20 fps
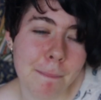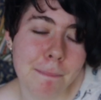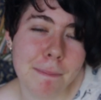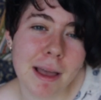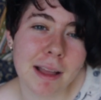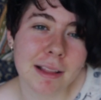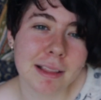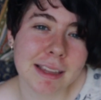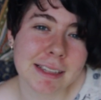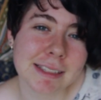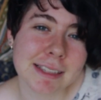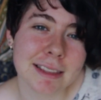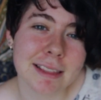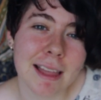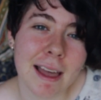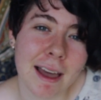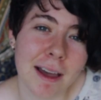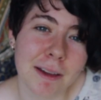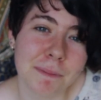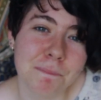Mel as a
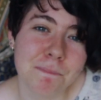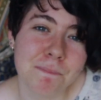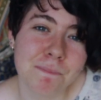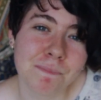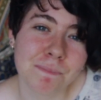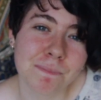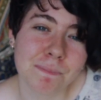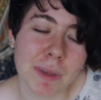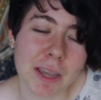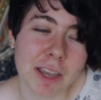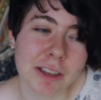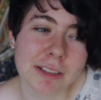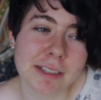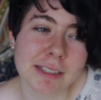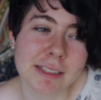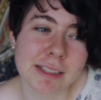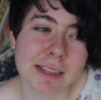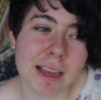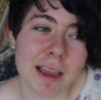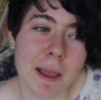cloud
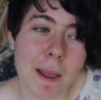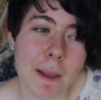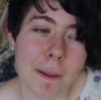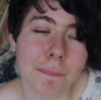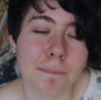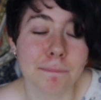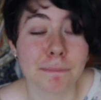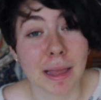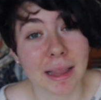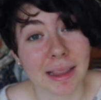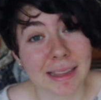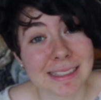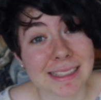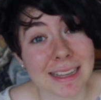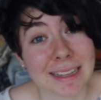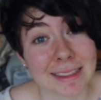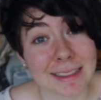because Mel is